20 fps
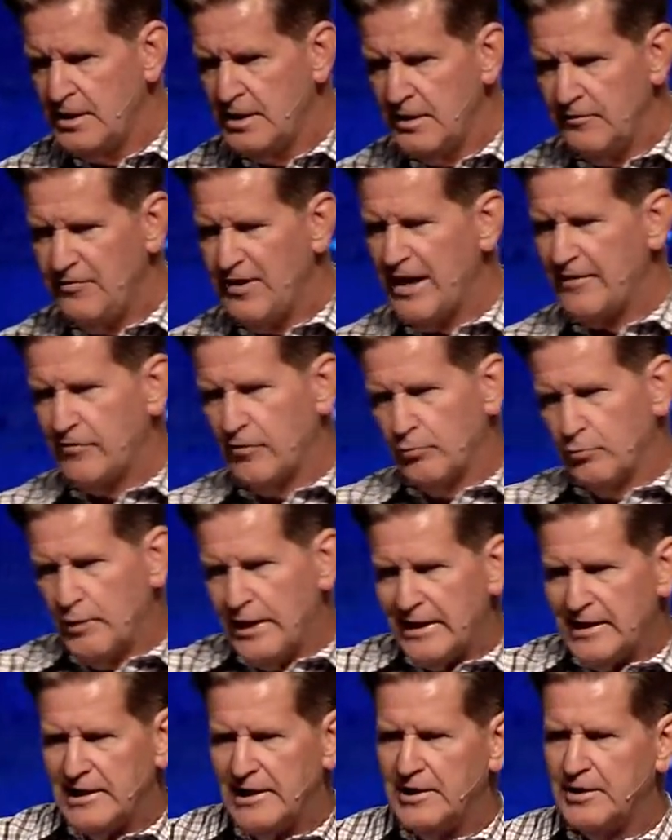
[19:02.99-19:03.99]
If you have a
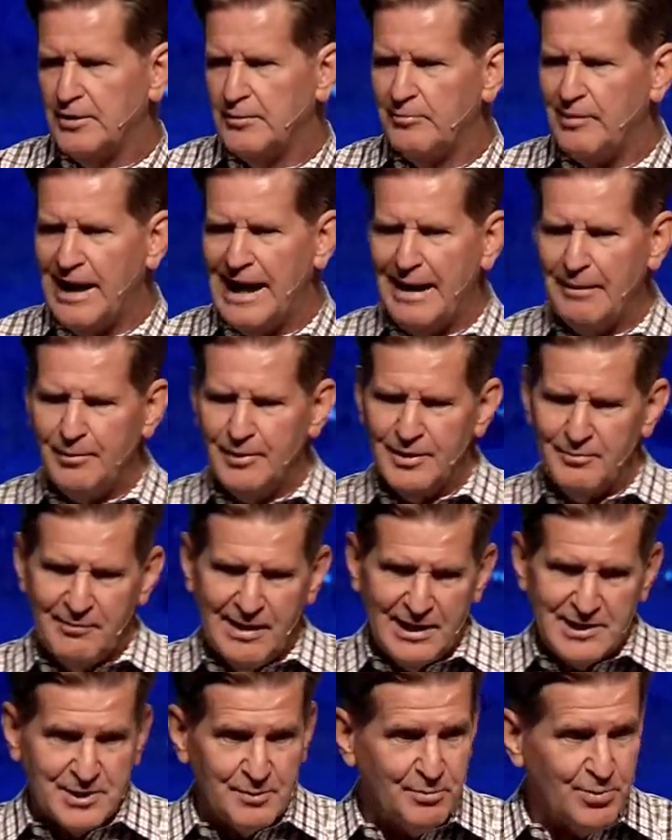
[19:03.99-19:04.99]
red letter Bible, it
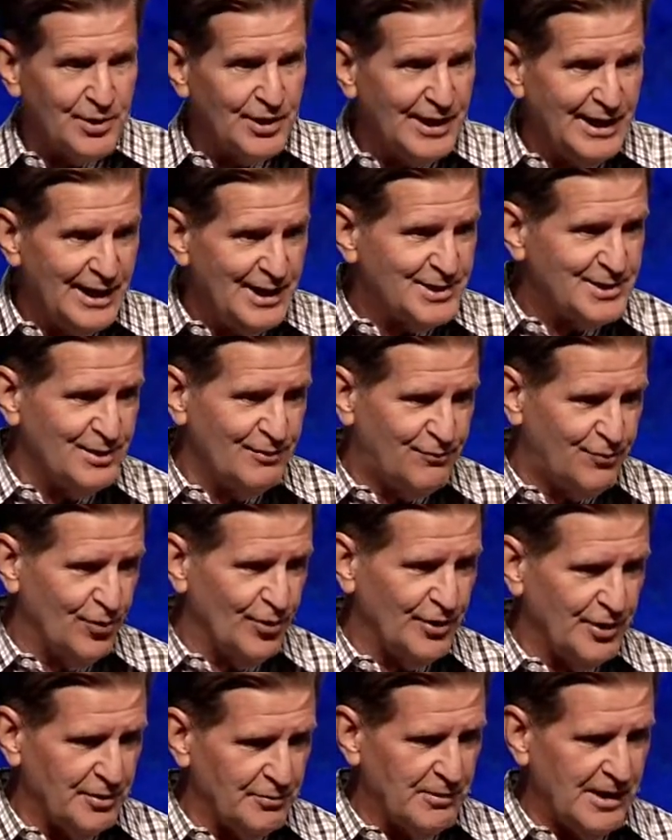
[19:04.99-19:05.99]
makes it pretty easy for
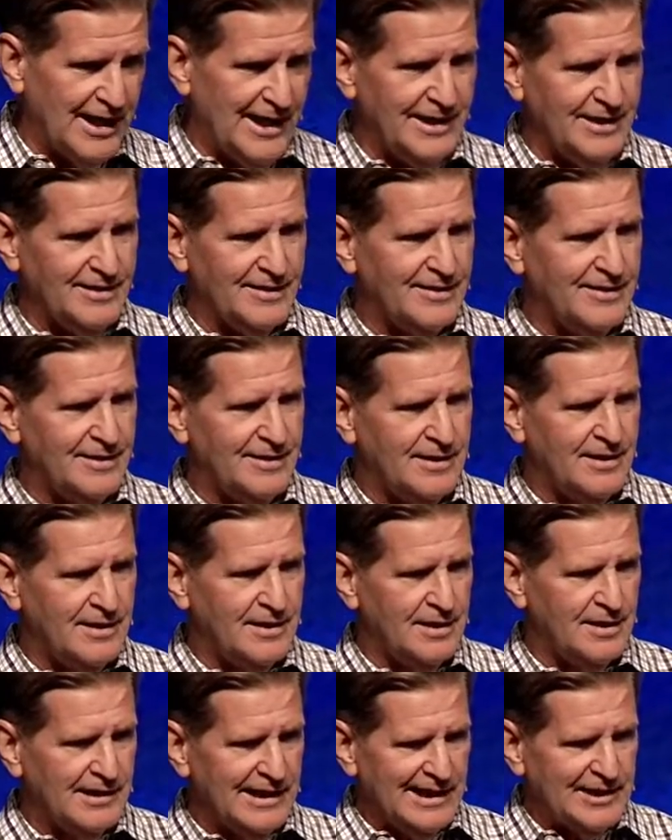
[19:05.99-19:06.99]
you, right?
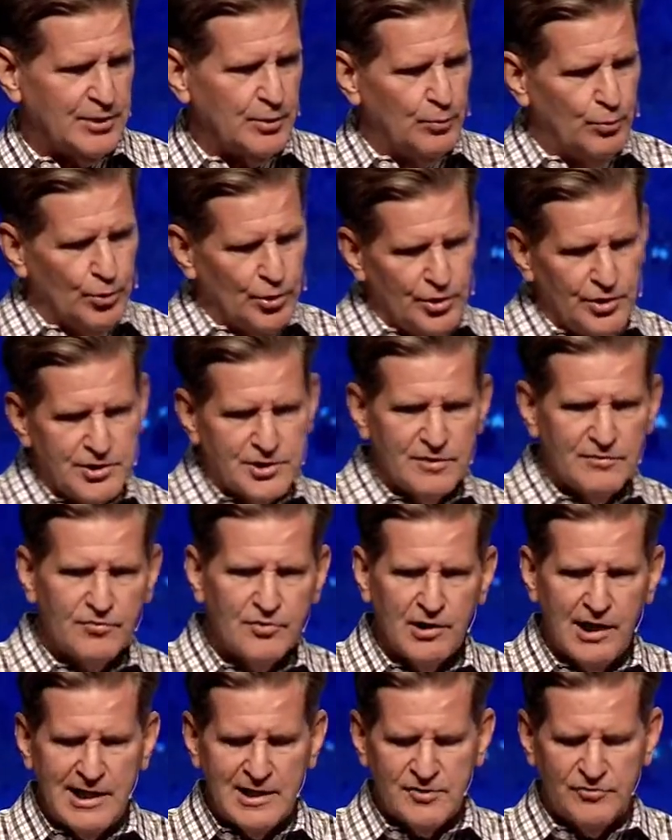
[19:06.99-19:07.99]
Let the words of
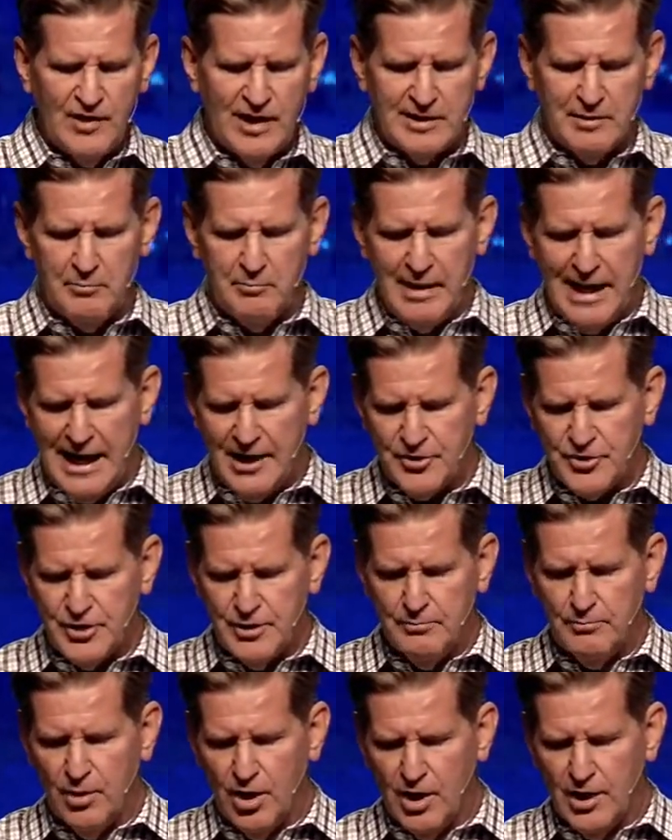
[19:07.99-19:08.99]
Christ found in
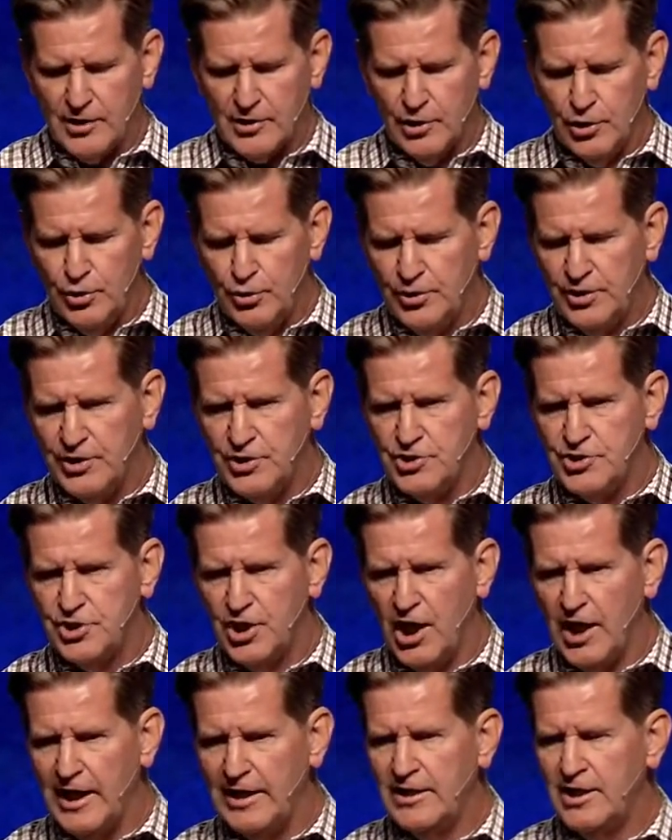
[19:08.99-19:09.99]
Matthew, Mark, Luke, and
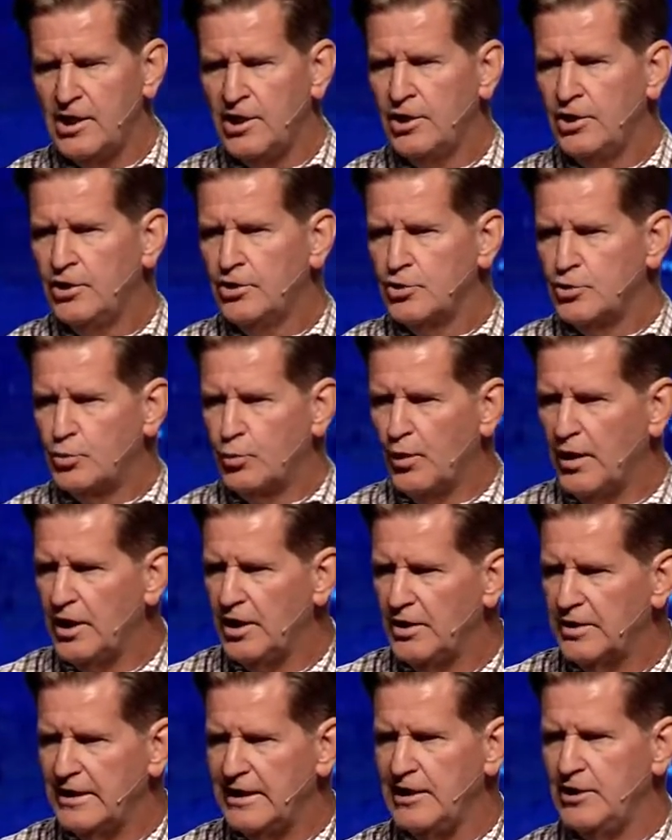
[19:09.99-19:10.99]
John
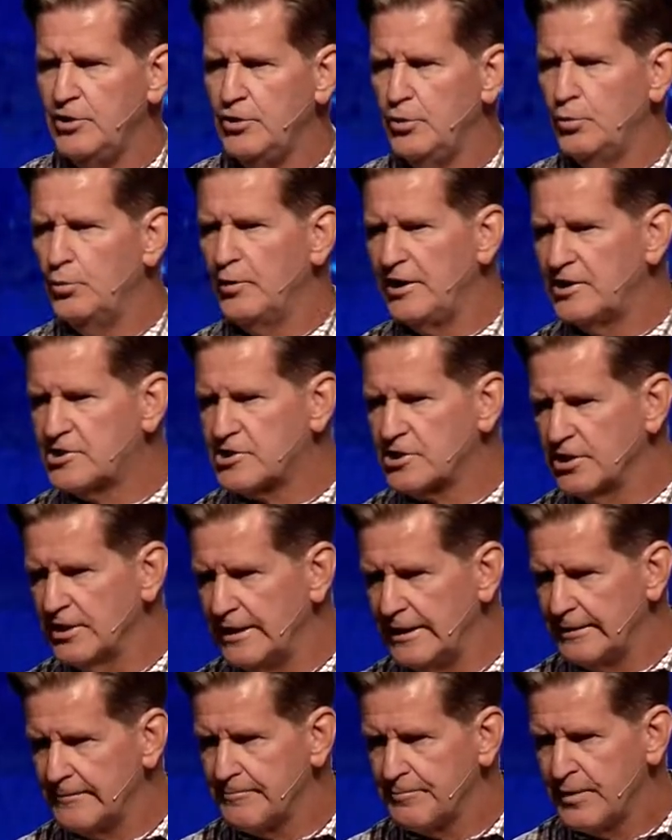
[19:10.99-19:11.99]
dwell in you
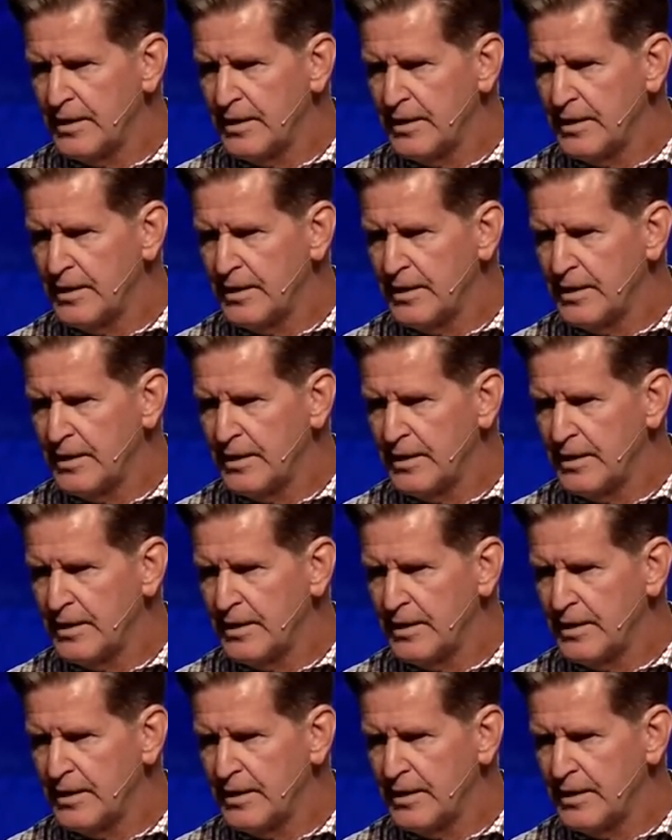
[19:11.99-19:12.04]
richly.